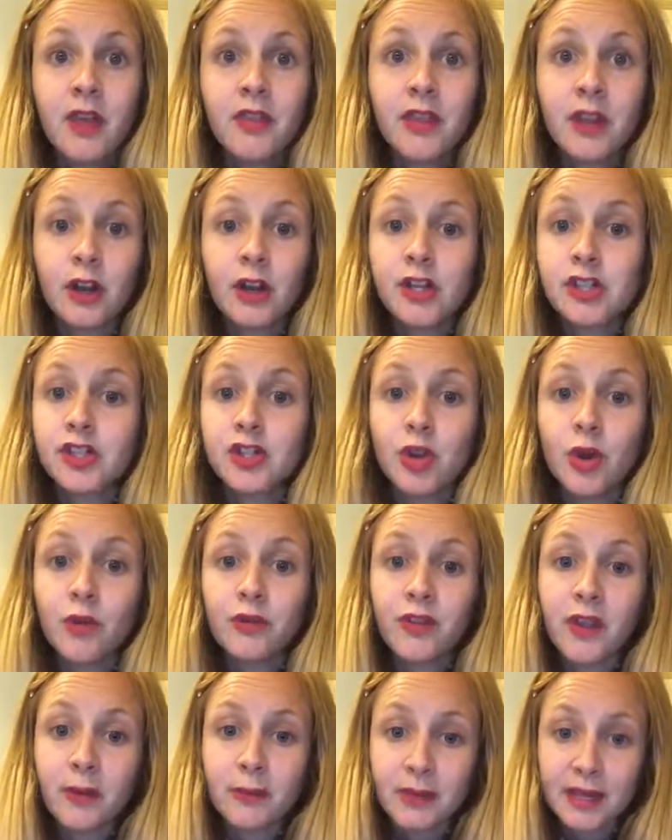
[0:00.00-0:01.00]
There is no
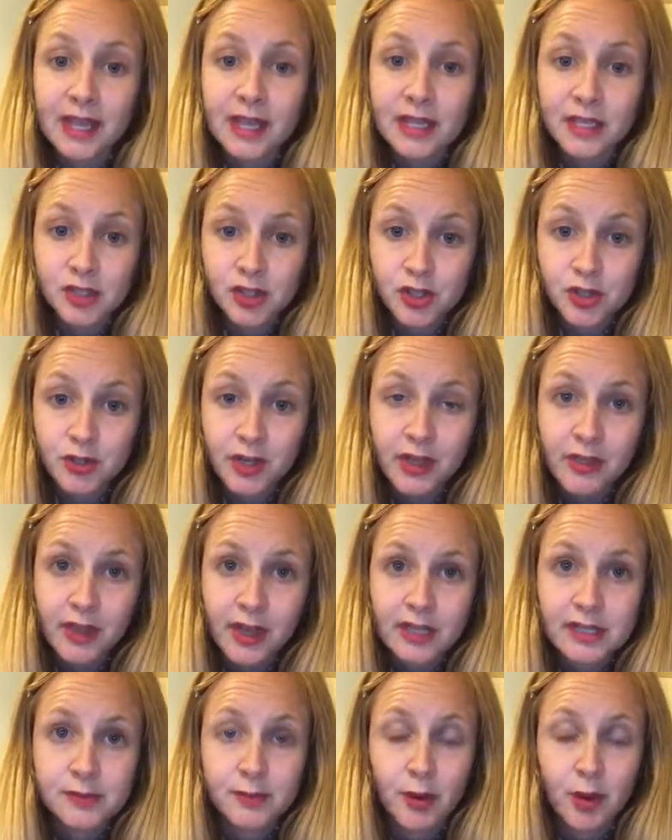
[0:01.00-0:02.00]
family history
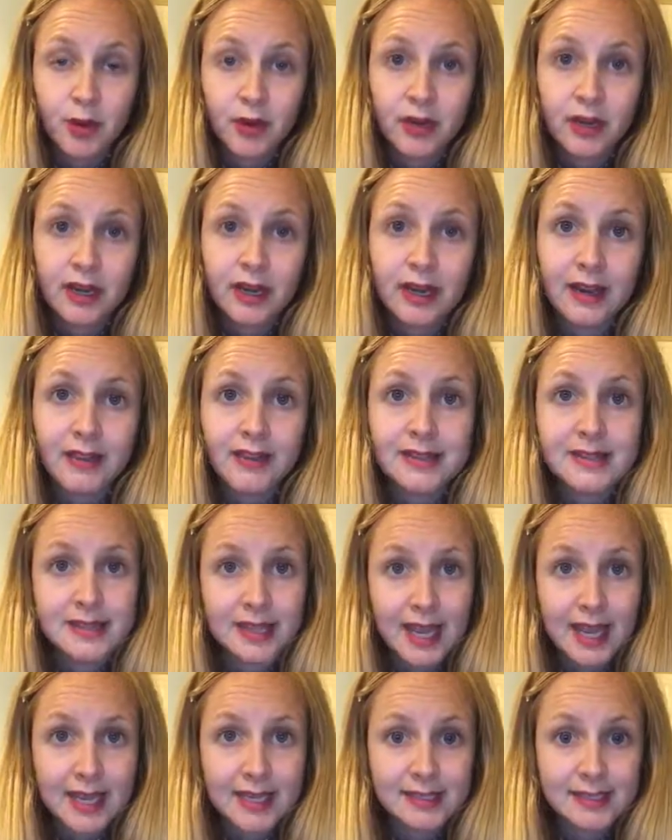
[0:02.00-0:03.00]
that is pertinent in this
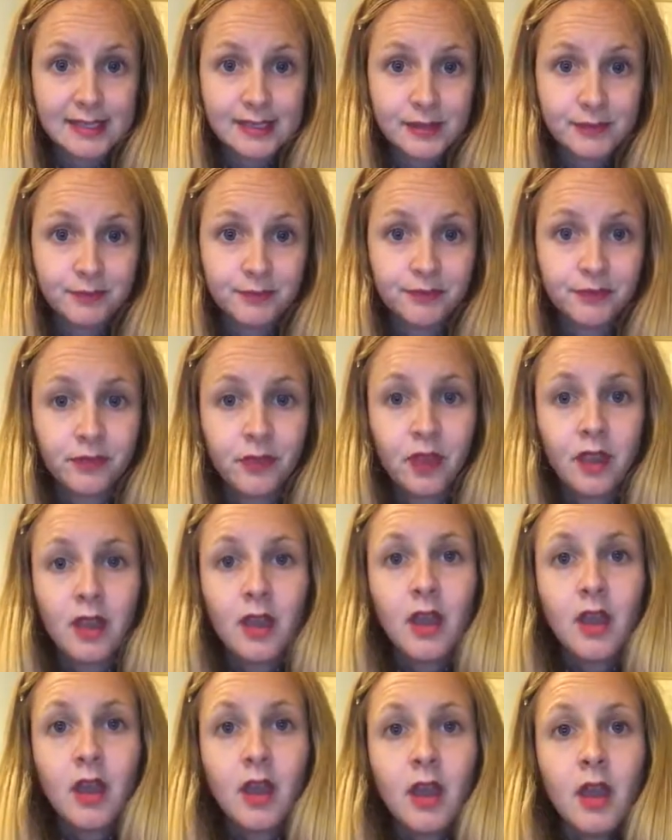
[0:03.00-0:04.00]
case.
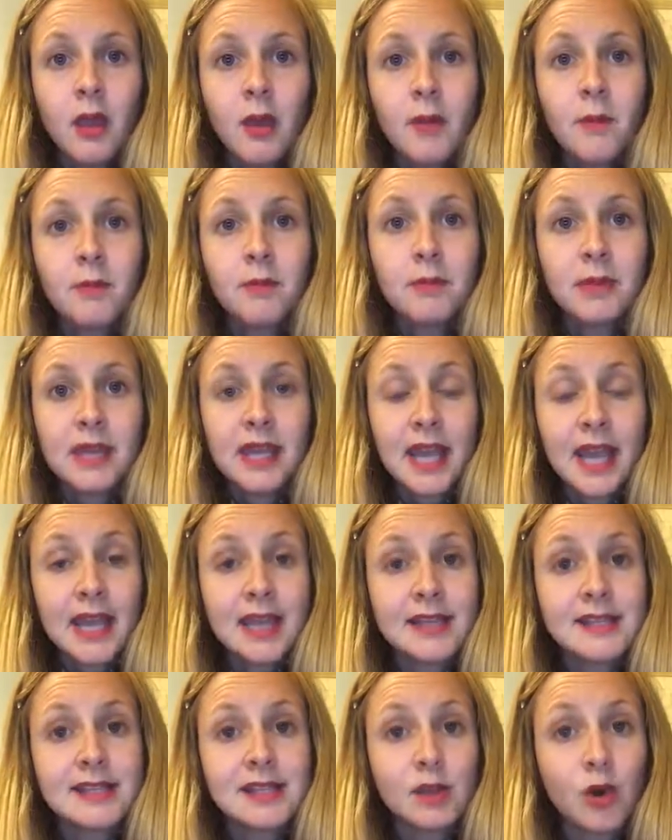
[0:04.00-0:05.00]

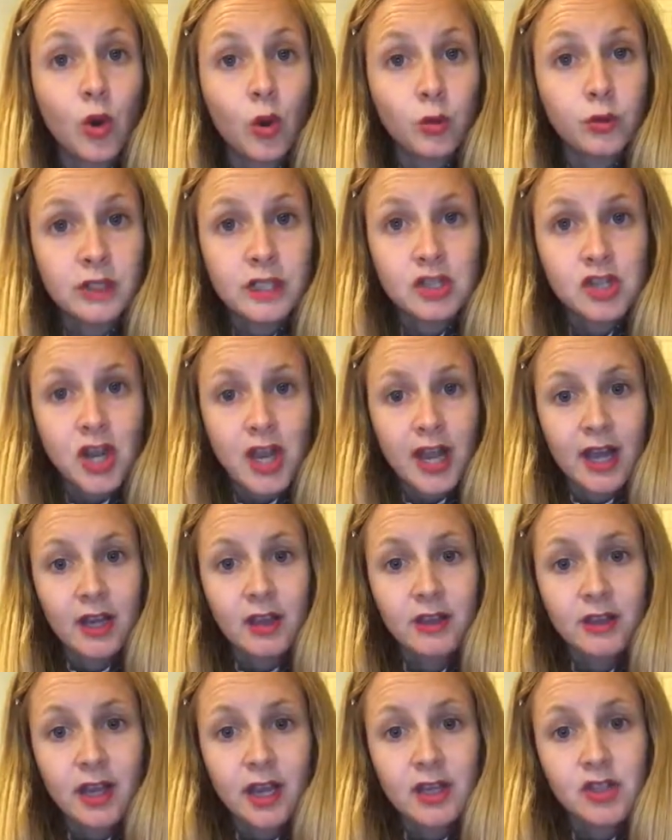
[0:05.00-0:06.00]
BA is an only
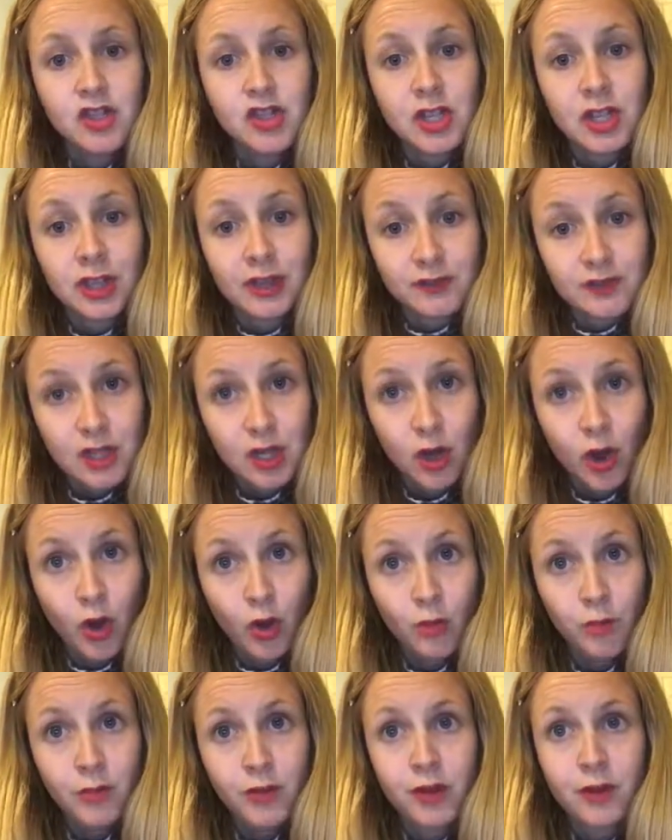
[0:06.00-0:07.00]
child and she lives at
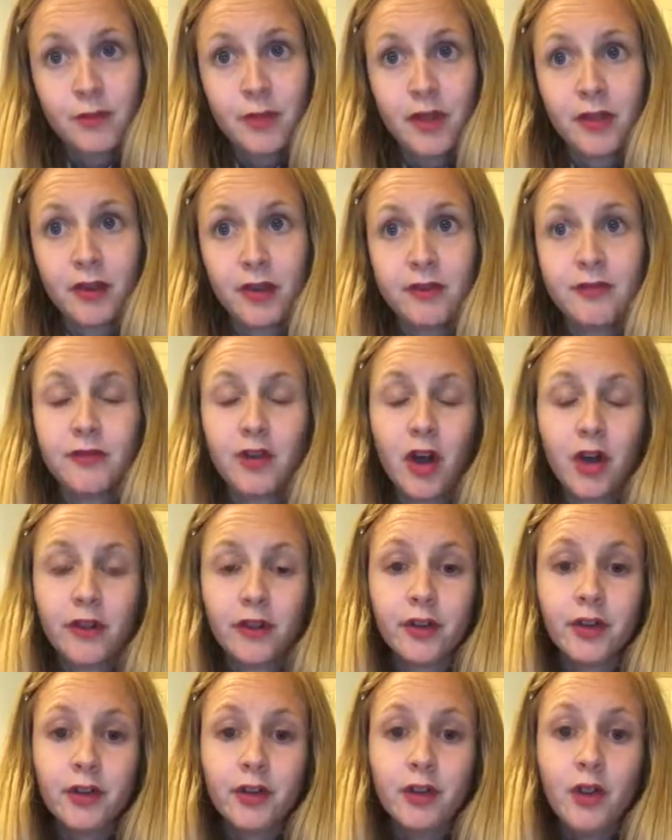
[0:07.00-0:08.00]
home with her mother and
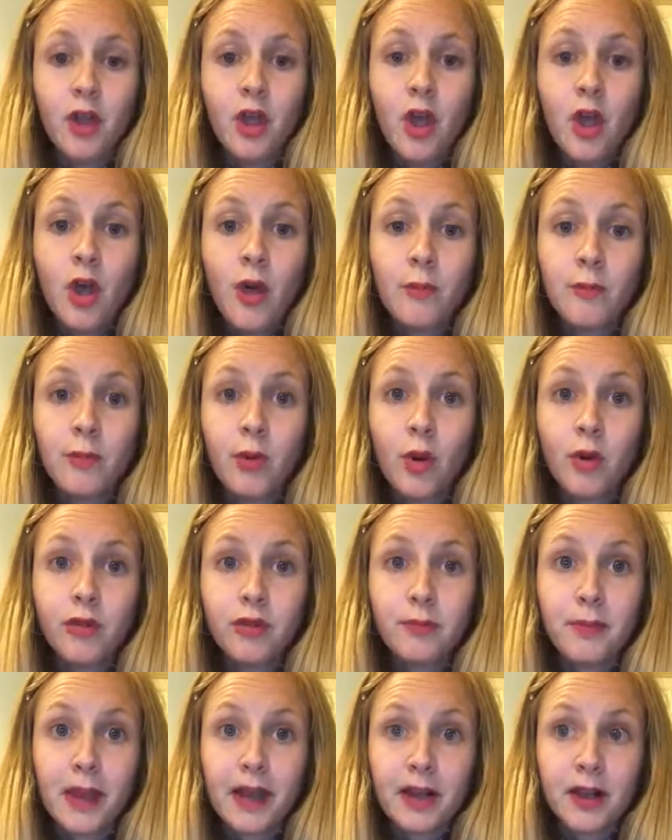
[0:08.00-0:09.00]
father.
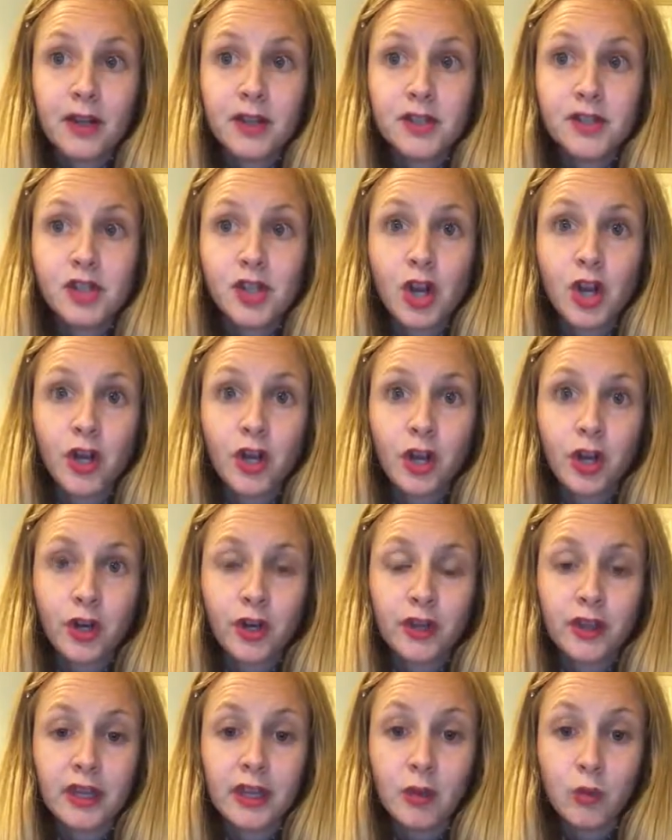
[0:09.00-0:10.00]
Both parents are
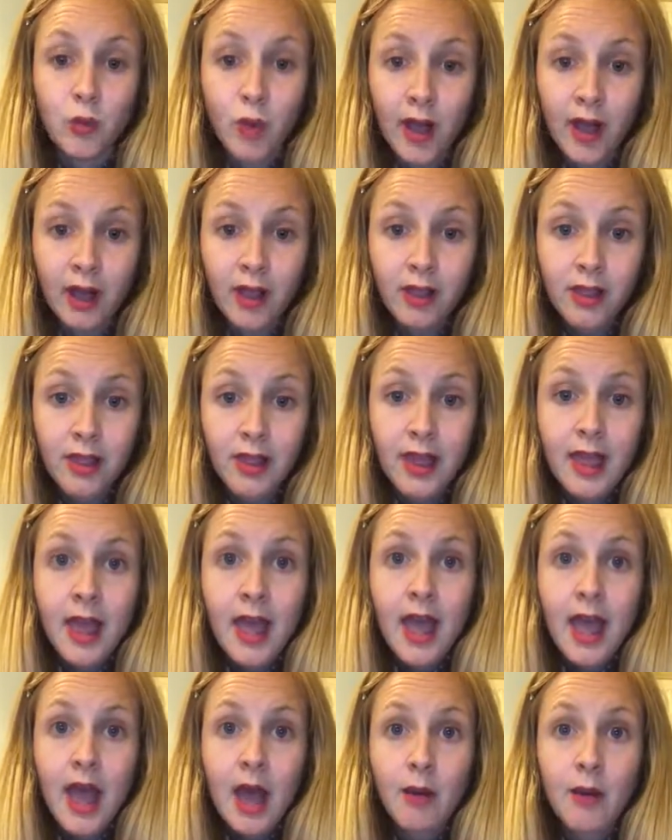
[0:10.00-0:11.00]
currently well.
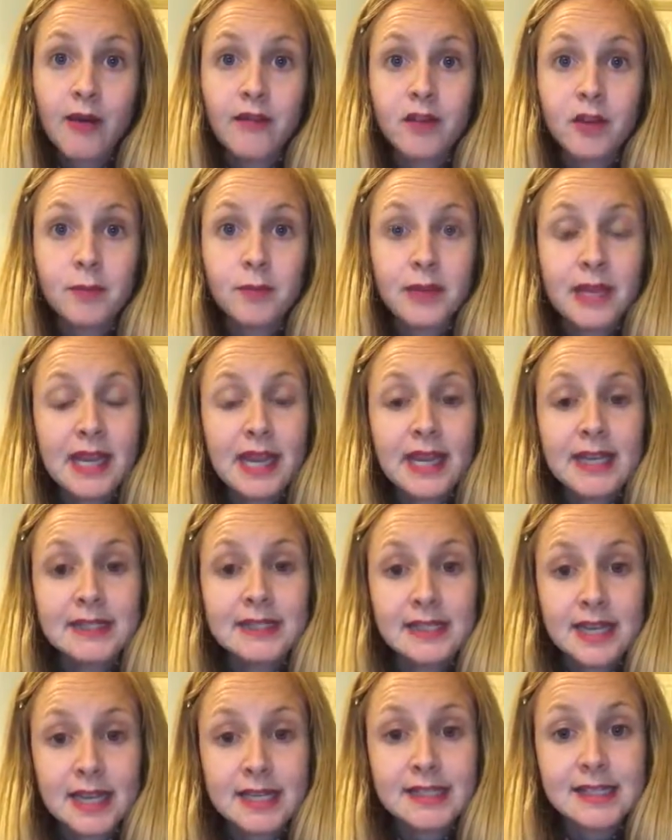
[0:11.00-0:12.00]
However, BA
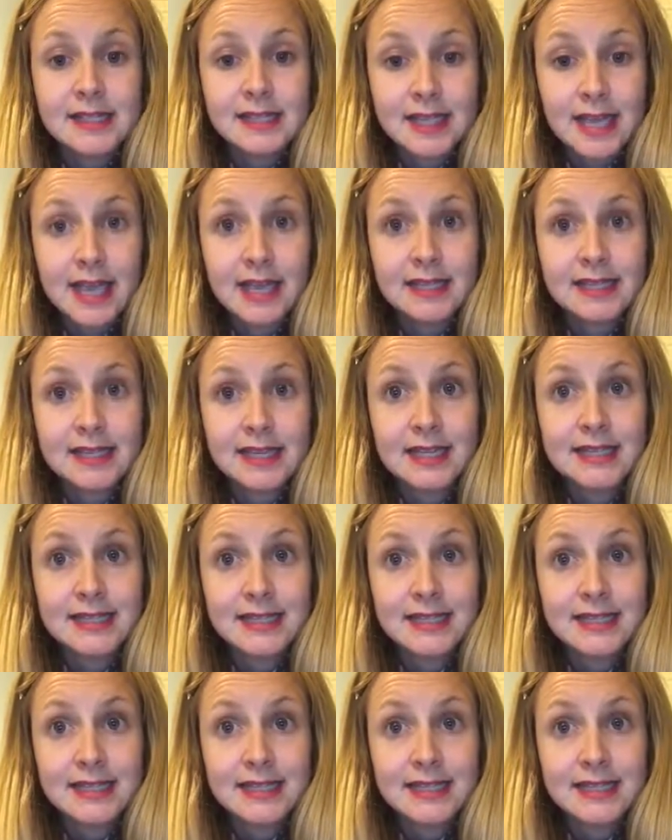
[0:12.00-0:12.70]
does attend a